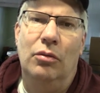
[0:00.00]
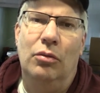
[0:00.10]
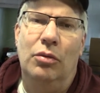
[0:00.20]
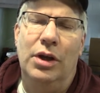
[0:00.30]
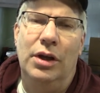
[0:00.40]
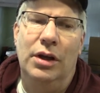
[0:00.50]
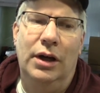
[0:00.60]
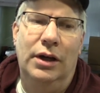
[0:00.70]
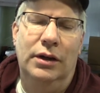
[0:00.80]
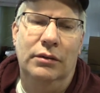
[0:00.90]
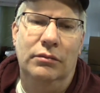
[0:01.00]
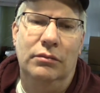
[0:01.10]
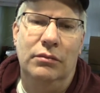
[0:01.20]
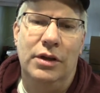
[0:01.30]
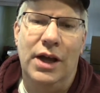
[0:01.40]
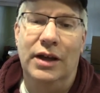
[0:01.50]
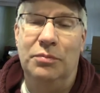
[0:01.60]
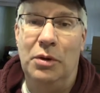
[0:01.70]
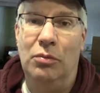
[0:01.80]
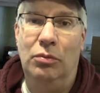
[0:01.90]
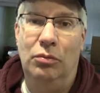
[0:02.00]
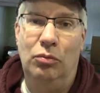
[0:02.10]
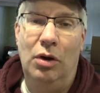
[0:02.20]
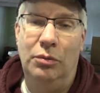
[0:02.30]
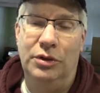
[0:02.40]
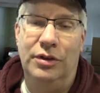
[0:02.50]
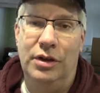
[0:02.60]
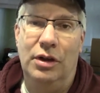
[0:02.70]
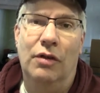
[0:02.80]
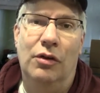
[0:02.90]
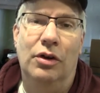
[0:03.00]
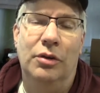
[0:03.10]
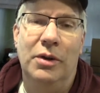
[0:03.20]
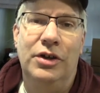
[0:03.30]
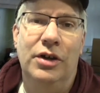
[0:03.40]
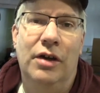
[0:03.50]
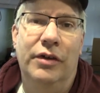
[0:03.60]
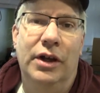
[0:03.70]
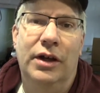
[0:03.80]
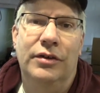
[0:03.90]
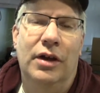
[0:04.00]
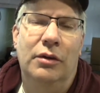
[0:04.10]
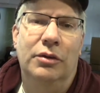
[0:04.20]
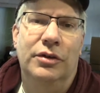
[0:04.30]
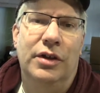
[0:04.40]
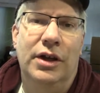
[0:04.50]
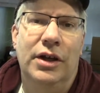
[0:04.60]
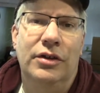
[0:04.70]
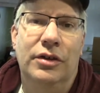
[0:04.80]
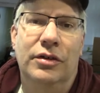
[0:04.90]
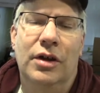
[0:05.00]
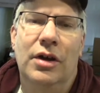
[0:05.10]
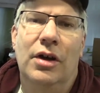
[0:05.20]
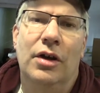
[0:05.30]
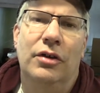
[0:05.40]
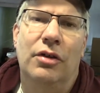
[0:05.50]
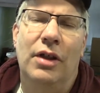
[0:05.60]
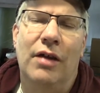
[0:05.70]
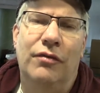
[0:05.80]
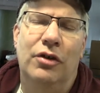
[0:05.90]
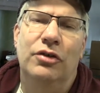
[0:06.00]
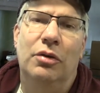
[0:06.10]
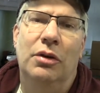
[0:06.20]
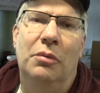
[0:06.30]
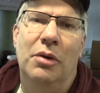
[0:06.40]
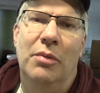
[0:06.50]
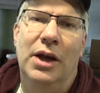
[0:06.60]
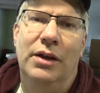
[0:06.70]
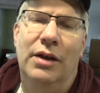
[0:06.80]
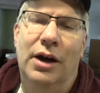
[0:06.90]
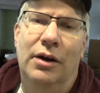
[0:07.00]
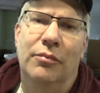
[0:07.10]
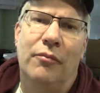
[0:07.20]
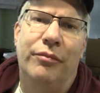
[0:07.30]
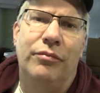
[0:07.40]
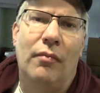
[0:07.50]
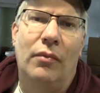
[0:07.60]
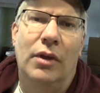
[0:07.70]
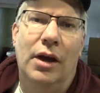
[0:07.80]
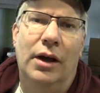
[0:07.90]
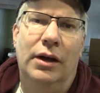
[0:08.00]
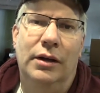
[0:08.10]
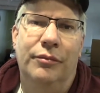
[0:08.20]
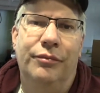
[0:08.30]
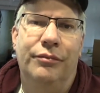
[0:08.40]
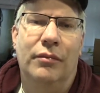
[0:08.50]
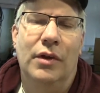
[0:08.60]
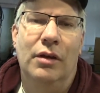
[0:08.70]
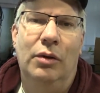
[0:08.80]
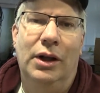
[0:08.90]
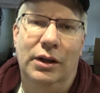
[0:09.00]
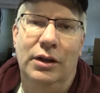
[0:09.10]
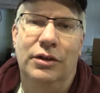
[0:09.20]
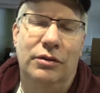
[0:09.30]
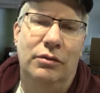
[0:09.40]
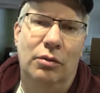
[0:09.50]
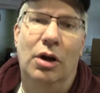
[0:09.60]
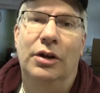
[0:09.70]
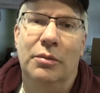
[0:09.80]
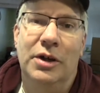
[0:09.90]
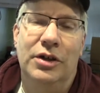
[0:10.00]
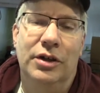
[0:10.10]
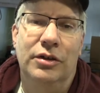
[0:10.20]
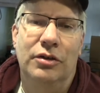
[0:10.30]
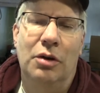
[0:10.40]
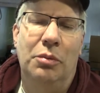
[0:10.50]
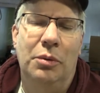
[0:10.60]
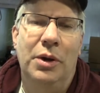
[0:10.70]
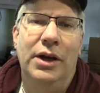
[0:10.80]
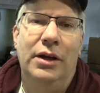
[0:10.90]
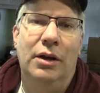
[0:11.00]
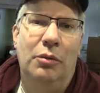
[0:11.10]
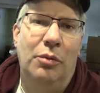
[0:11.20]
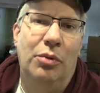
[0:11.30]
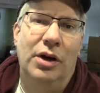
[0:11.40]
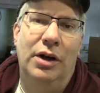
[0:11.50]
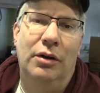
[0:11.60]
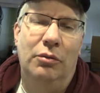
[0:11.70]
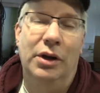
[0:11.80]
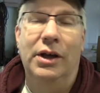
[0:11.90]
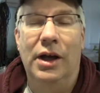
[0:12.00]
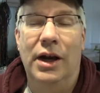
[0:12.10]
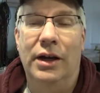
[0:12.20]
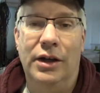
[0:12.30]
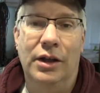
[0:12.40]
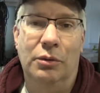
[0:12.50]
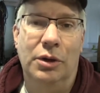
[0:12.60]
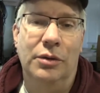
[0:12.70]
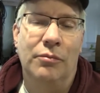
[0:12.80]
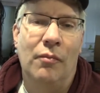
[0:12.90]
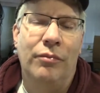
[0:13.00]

we uh, he asked me what was the overall dimension of it, and I said it was 10 inches. So that first one that we made there, um, well, it's the wrong dimension. So we went in and we printed, we cut out another one,